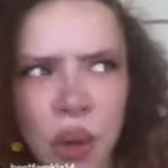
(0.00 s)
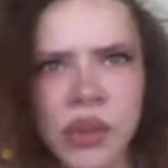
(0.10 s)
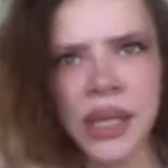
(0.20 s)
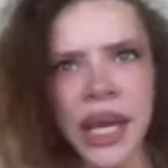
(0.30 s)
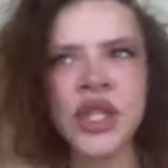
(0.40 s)
and
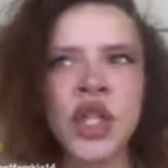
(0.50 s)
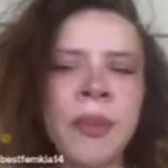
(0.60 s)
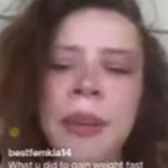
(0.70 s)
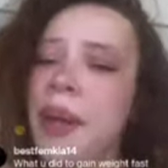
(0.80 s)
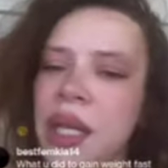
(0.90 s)
keep it up
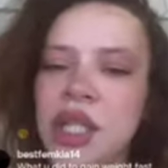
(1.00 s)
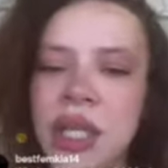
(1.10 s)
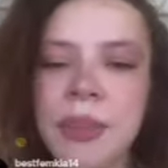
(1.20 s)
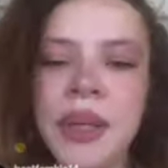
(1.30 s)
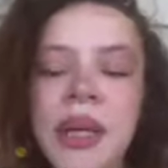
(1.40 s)
because,
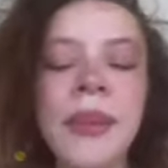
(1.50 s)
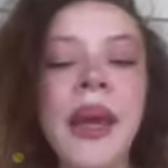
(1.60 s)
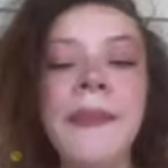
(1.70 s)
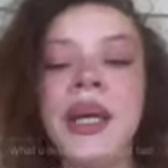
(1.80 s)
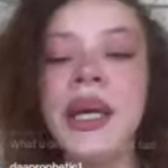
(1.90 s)
bro, she
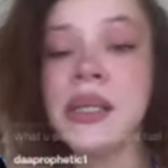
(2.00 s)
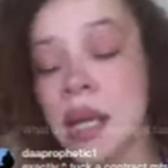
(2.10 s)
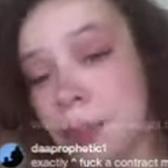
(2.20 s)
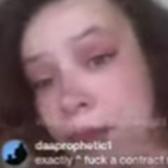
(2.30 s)
saved my hair.